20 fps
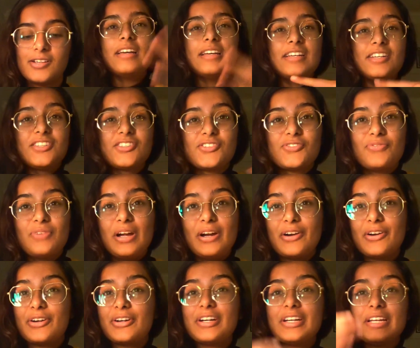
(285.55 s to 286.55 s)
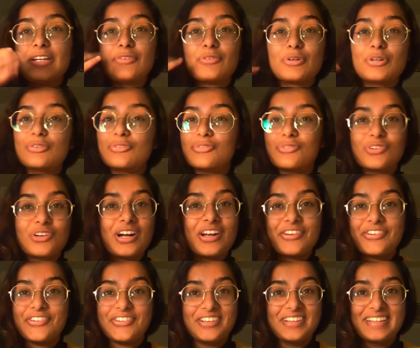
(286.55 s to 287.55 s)
It's very
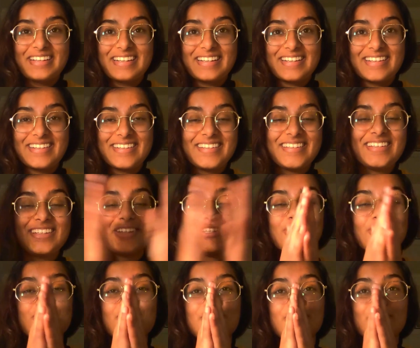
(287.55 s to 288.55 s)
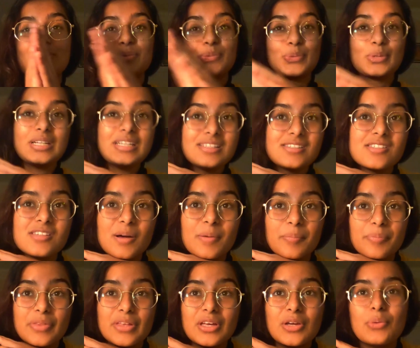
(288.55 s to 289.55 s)
refreshing to read
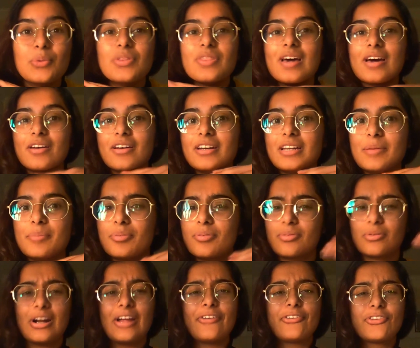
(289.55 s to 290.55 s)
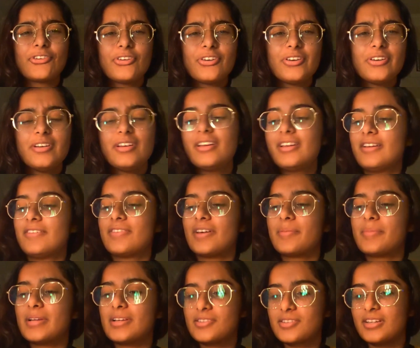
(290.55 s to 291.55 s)
something without any pressure, if
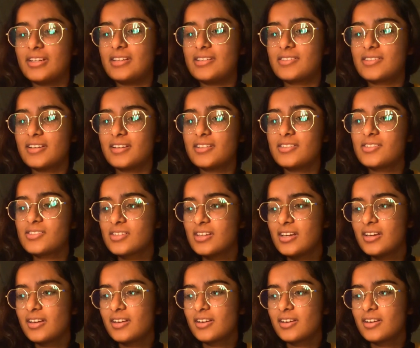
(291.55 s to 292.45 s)
that makes any sense.